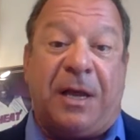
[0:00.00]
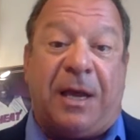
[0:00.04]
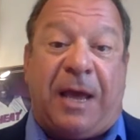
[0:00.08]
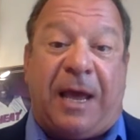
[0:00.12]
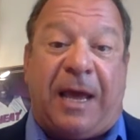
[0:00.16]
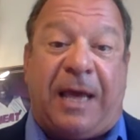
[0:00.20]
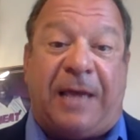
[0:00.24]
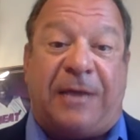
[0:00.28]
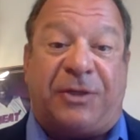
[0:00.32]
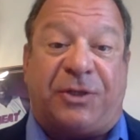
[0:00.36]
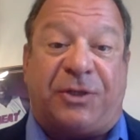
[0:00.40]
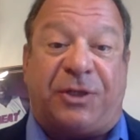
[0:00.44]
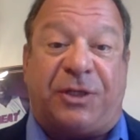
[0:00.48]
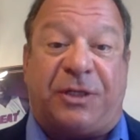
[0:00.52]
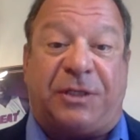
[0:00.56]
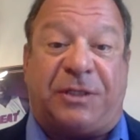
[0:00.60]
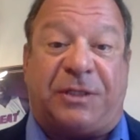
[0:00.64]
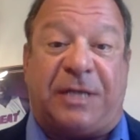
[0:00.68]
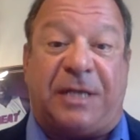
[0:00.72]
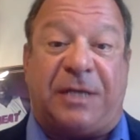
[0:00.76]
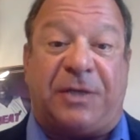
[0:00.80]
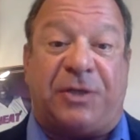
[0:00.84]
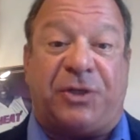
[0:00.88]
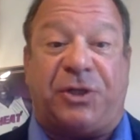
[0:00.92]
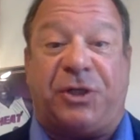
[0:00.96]
And she
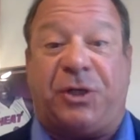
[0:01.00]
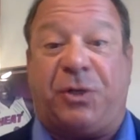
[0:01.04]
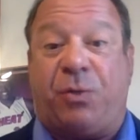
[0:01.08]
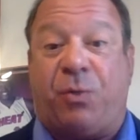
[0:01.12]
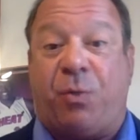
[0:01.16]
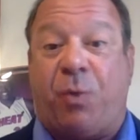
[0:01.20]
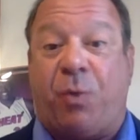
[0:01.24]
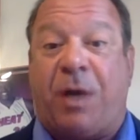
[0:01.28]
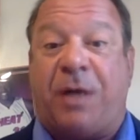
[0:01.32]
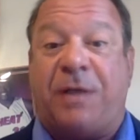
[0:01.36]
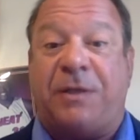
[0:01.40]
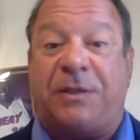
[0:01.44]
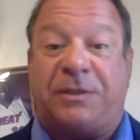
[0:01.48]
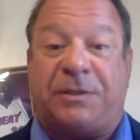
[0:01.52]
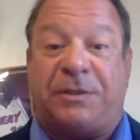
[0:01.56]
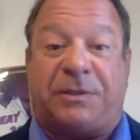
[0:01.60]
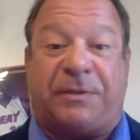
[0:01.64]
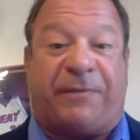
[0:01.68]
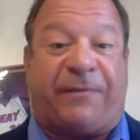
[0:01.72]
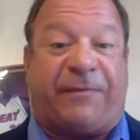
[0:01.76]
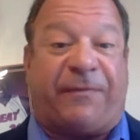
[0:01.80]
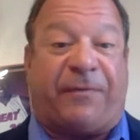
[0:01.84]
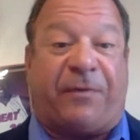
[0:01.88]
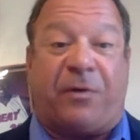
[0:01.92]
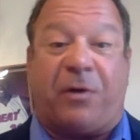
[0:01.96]
said she was
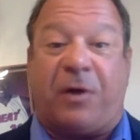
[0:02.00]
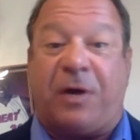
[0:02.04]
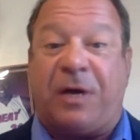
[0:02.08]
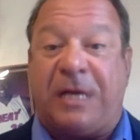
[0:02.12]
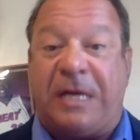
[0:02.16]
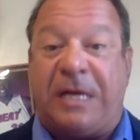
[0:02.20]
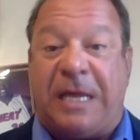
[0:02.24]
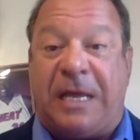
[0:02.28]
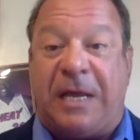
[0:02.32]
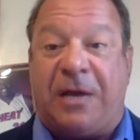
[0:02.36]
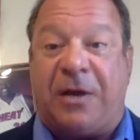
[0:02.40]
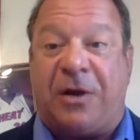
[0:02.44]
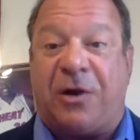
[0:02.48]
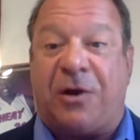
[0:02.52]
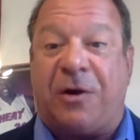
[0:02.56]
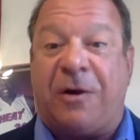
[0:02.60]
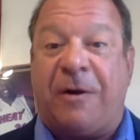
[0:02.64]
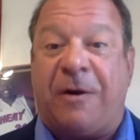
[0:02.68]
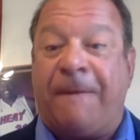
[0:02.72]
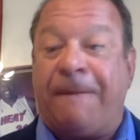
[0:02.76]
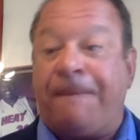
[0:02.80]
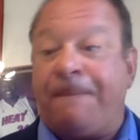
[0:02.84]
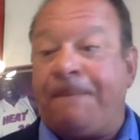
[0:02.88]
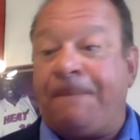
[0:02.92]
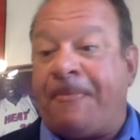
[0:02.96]
for a year,
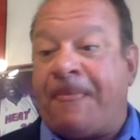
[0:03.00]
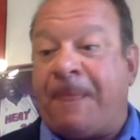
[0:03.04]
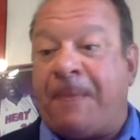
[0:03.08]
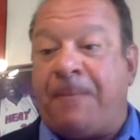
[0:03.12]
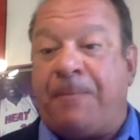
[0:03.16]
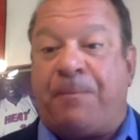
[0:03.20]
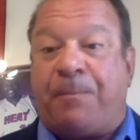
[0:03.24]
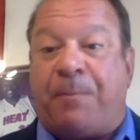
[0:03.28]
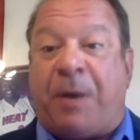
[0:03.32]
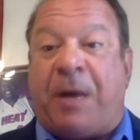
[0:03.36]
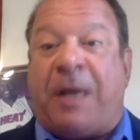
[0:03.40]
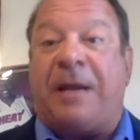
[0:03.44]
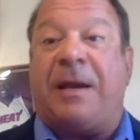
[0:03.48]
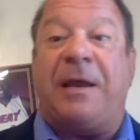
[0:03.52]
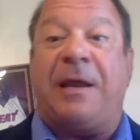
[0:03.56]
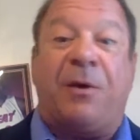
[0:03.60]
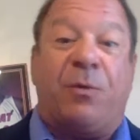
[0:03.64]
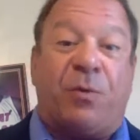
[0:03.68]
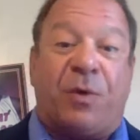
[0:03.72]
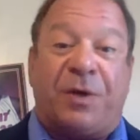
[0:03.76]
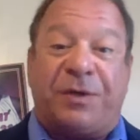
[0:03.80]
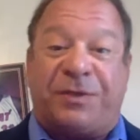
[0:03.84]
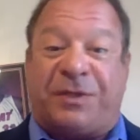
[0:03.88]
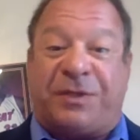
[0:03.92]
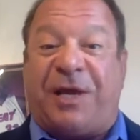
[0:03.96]
but it
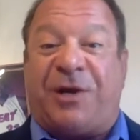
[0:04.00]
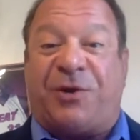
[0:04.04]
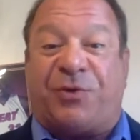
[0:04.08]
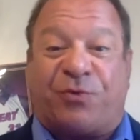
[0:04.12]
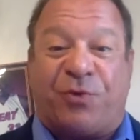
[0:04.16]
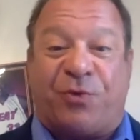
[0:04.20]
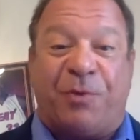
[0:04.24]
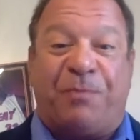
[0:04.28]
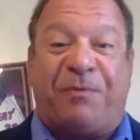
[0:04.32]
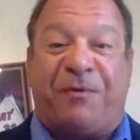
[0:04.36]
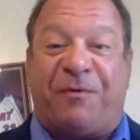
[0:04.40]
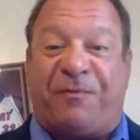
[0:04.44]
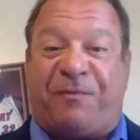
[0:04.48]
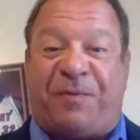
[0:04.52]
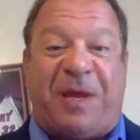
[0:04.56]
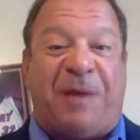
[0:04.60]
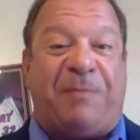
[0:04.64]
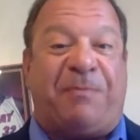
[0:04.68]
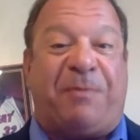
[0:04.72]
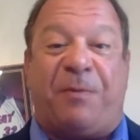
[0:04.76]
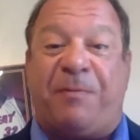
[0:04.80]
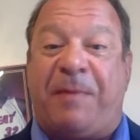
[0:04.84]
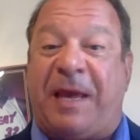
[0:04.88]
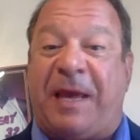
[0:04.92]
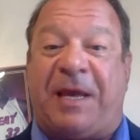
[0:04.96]
was a group of
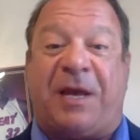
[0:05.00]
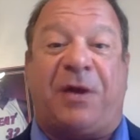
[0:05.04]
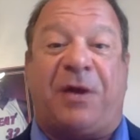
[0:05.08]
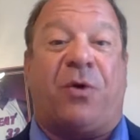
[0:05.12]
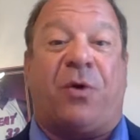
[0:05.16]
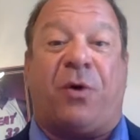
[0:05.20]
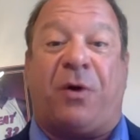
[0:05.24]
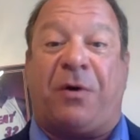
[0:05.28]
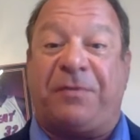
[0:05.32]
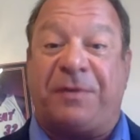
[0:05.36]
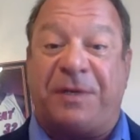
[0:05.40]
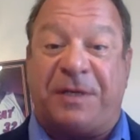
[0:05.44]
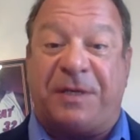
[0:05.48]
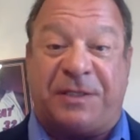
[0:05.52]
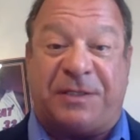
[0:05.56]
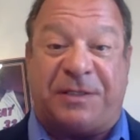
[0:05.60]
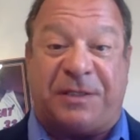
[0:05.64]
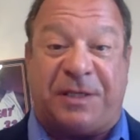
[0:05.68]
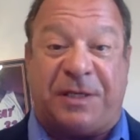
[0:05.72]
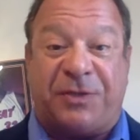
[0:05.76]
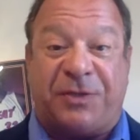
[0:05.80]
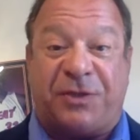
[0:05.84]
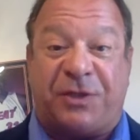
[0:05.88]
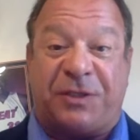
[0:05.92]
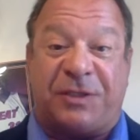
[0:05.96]
people making all the
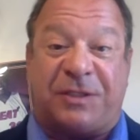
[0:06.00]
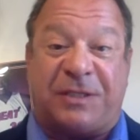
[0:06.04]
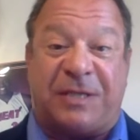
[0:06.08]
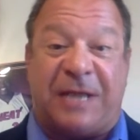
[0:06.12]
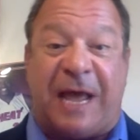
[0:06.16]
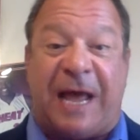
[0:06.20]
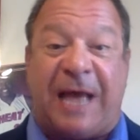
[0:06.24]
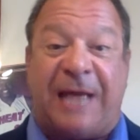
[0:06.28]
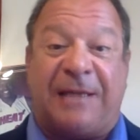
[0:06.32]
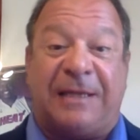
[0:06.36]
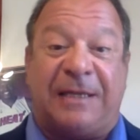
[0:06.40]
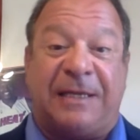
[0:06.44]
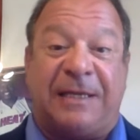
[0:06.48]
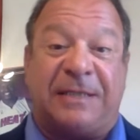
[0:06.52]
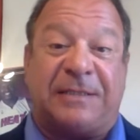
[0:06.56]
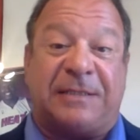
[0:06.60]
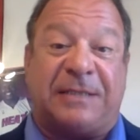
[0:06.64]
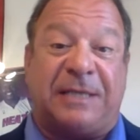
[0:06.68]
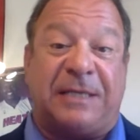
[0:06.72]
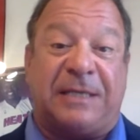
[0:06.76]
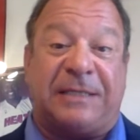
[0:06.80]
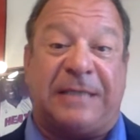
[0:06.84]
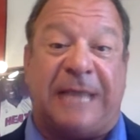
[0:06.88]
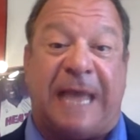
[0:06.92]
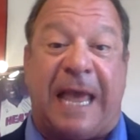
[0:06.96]
decisions, not
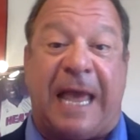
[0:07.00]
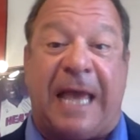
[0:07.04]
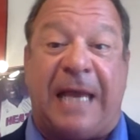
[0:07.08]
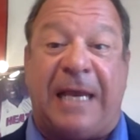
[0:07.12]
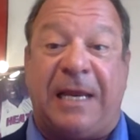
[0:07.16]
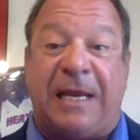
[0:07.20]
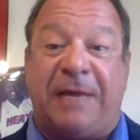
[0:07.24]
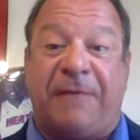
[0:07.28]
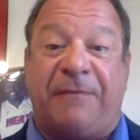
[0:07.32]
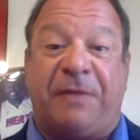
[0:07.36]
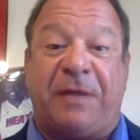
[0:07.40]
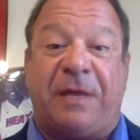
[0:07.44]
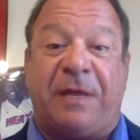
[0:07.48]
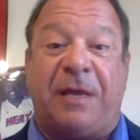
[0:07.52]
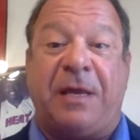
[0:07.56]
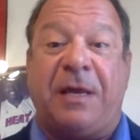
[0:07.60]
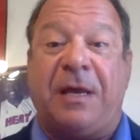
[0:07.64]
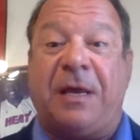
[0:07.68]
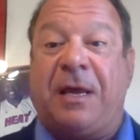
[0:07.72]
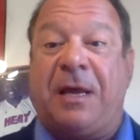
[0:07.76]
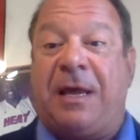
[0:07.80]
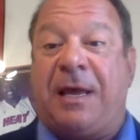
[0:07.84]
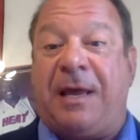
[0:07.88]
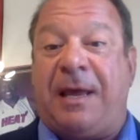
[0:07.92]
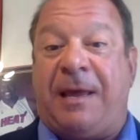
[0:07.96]
listening to any of the
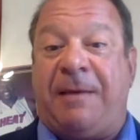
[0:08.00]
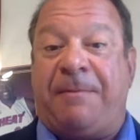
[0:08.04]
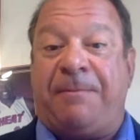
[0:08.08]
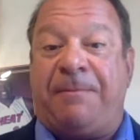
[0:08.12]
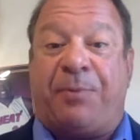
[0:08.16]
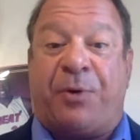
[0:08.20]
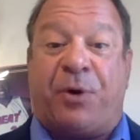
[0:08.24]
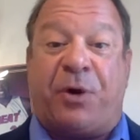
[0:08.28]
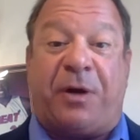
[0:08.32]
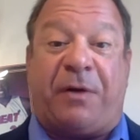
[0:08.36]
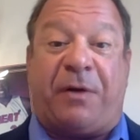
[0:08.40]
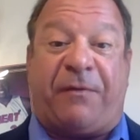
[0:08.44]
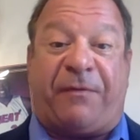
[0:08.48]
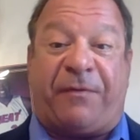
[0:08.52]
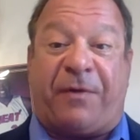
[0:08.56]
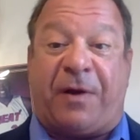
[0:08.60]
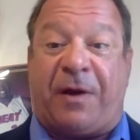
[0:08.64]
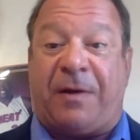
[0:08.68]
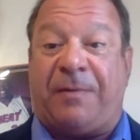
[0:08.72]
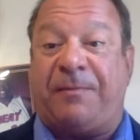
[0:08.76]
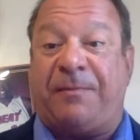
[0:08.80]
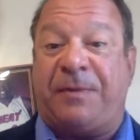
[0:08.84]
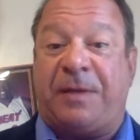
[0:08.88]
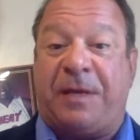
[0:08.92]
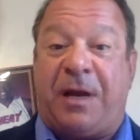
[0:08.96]
input
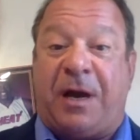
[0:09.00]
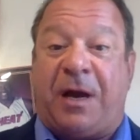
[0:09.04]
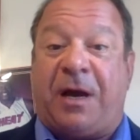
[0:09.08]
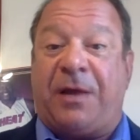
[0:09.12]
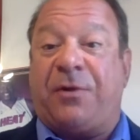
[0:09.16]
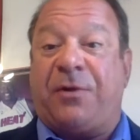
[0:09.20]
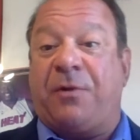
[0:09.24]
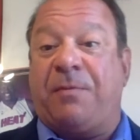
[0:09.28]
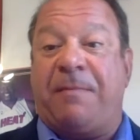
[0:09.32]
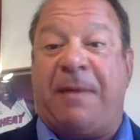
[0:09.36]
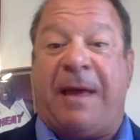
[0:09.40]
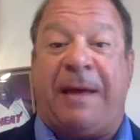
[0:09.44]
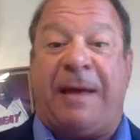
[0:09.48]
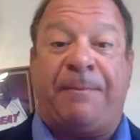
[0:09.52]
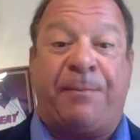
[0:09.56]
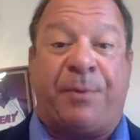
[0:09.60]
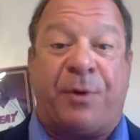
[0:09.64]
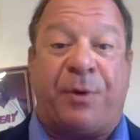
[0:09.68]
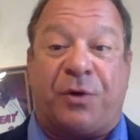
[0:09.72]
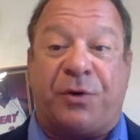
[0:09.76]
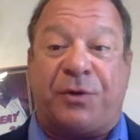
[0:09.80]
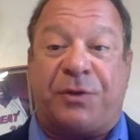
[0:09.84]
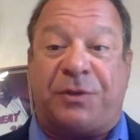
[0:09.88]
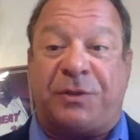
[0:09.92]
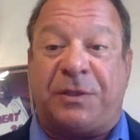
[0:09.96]
from the other
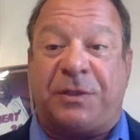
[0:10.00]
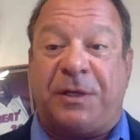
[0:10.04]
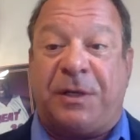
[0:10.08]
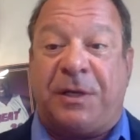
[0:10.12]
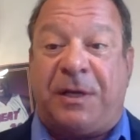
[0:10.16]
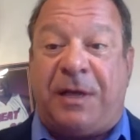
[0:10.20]
members.